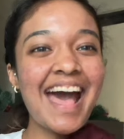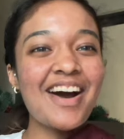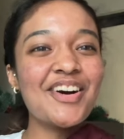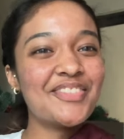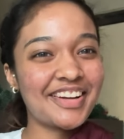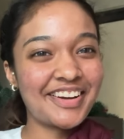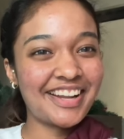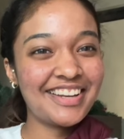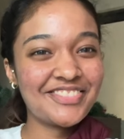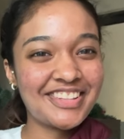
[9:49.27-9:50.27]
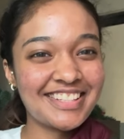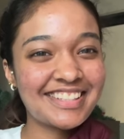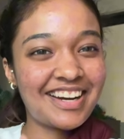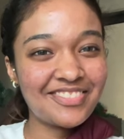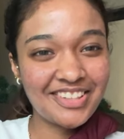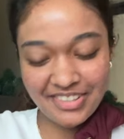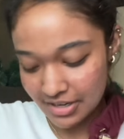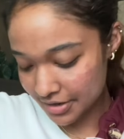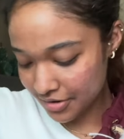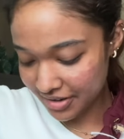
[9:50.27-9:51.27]
Oh my god, I love this. Can't wait to
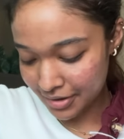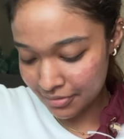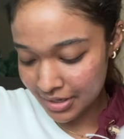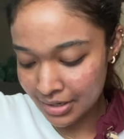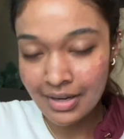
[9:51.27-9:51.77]
create content with it.